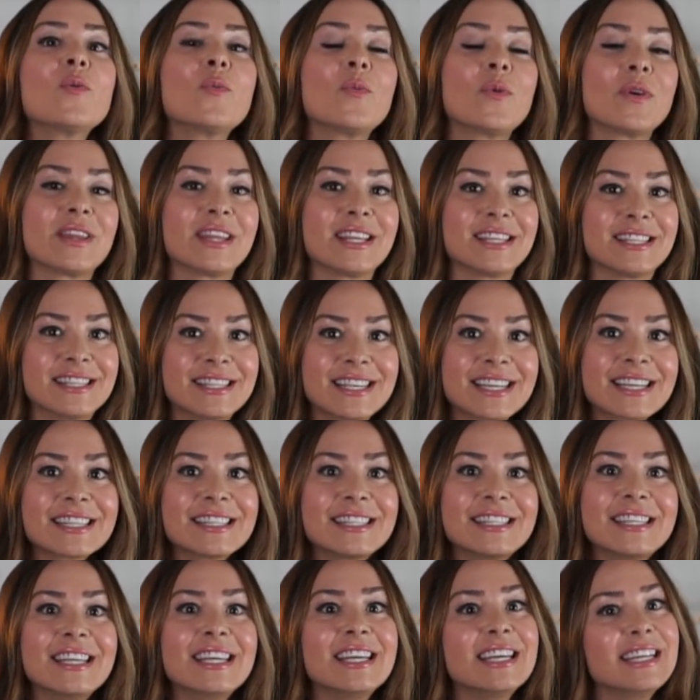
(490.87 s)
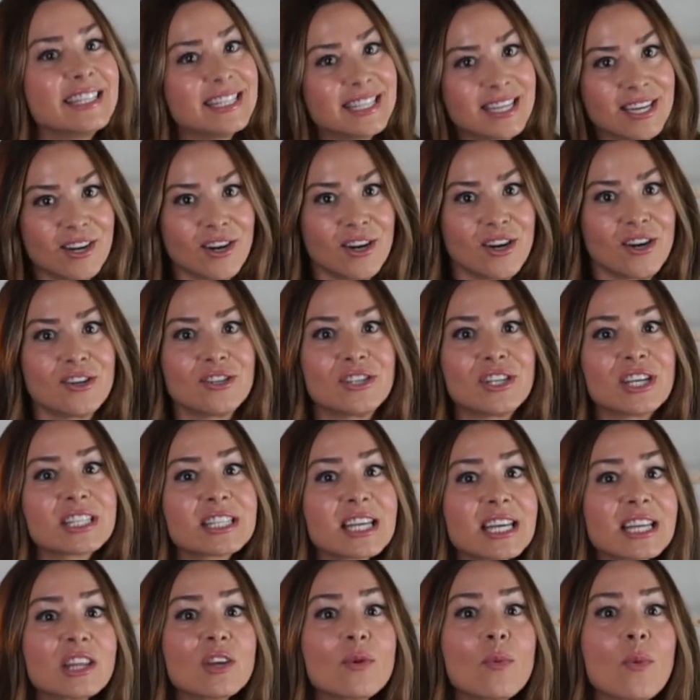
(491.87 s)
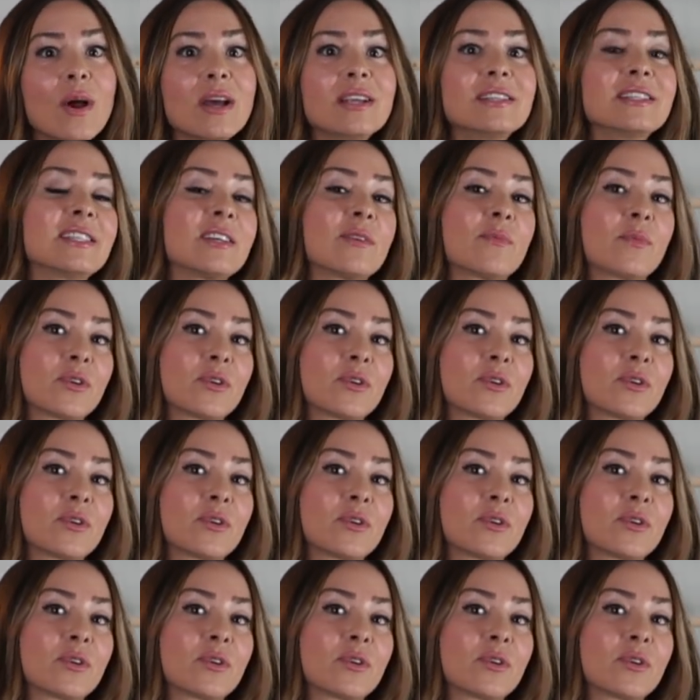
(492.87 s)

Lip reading: with a 6-seat interior, just like the ones that